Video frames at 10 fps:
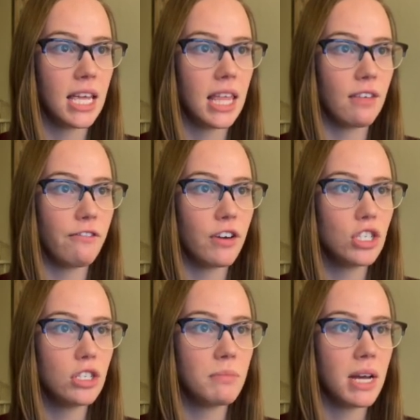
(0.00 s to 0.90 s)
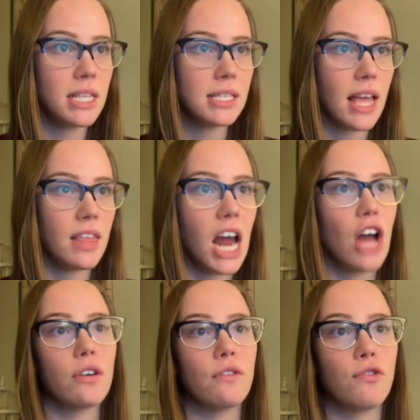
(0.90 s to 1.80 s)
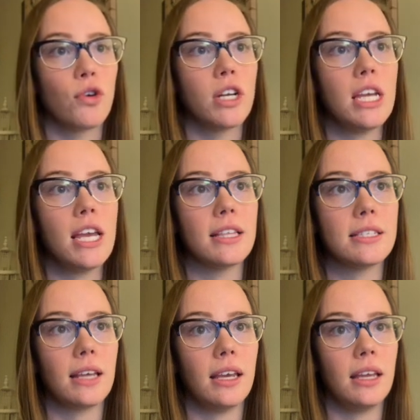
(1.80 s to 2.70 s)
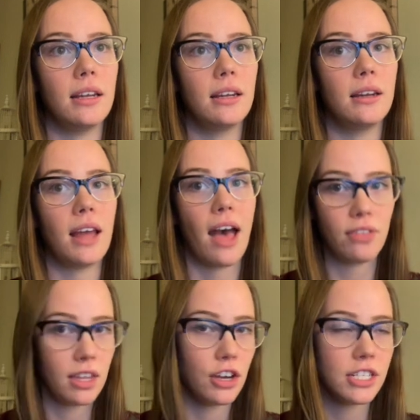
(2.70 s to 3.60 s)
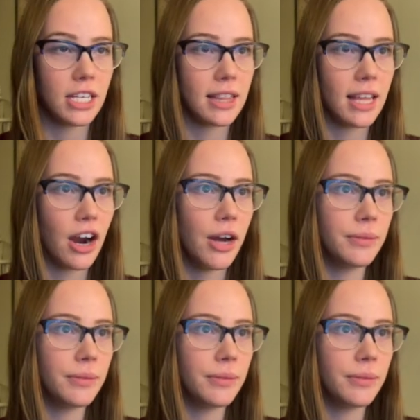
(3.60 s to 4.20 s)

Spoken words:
in the first months and then $140 in the second half of the year to get there.